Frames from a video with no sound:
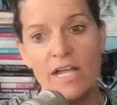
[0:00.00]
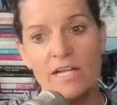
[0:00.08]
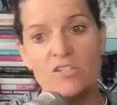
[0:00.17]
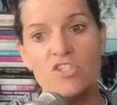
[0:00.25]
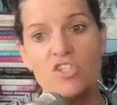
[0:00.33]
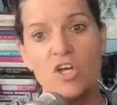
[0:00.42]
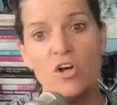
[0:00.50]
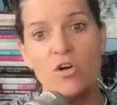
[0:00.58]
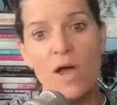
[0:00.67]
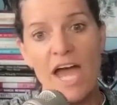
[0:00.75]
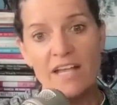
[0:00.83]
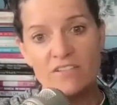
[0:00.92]
And
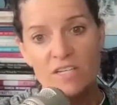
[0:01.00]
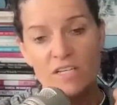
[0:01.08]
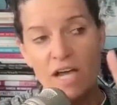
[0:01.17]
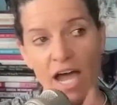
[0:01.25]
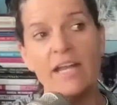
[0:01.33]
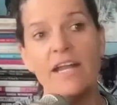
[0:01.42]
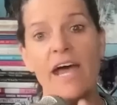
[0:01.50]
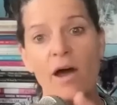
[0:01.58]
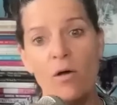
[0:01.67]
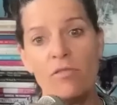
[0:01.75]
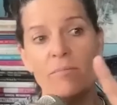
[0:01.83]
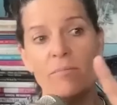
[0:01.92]
so, as the gut
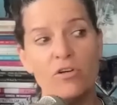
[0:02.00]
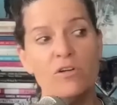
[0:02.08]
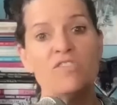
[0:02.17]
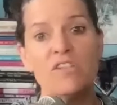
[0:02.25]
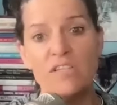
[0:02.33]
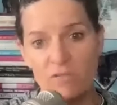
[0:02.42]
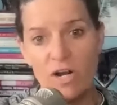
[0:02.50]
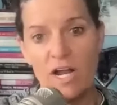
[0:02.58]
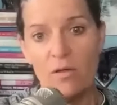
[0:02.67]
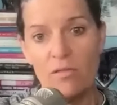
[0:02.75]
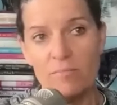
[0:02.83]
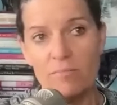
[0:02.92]
health improves, liver
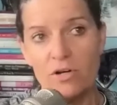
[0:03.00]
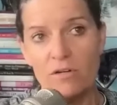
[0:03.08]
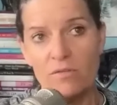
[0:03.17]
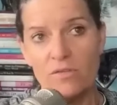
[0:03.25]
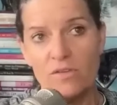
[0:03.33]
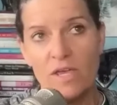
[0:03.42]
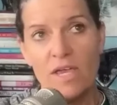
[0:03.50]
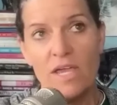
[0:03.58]
health improves.